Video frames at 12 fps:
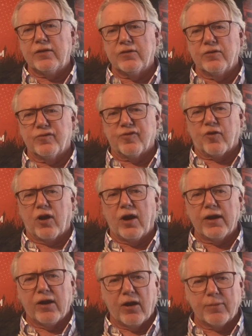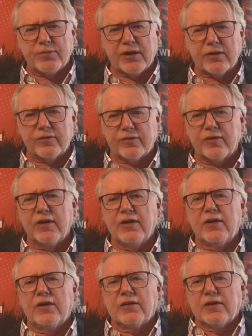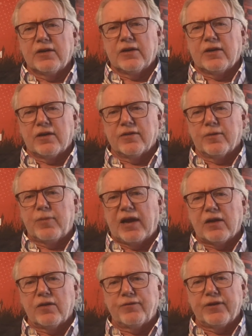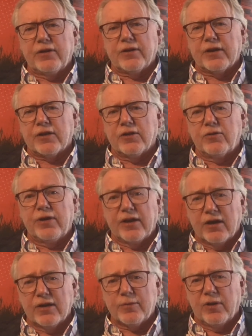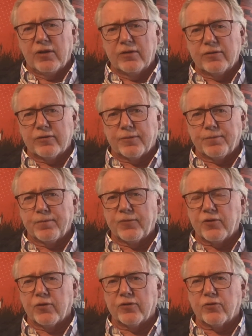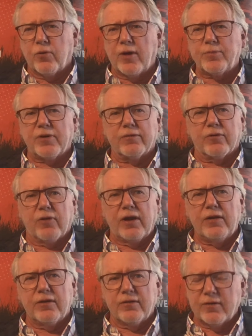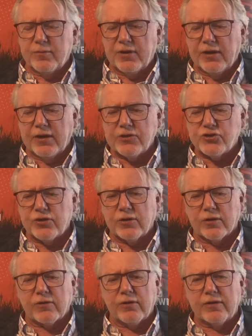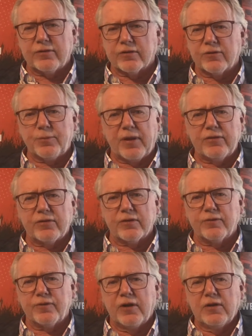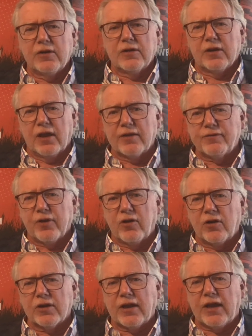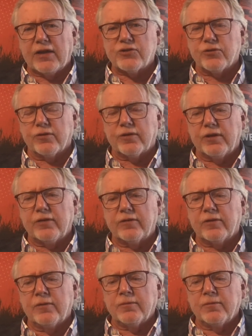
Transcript: to fry optics on the battlefield, including eyeballs. So it's a weapon of great intimidation and creates expensive, lifelong casualties.